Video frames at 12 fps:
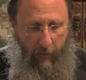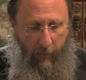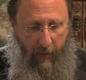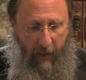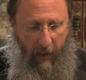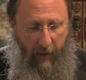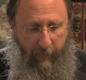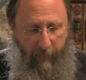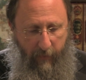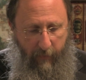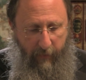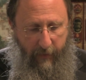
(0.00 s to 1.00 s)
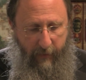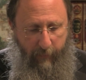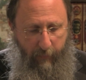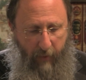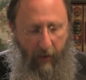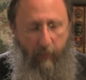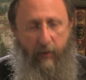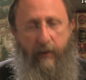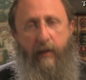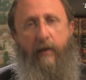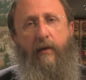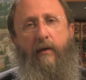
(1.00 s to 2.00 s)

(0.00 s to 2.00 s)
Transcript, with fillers: we have this public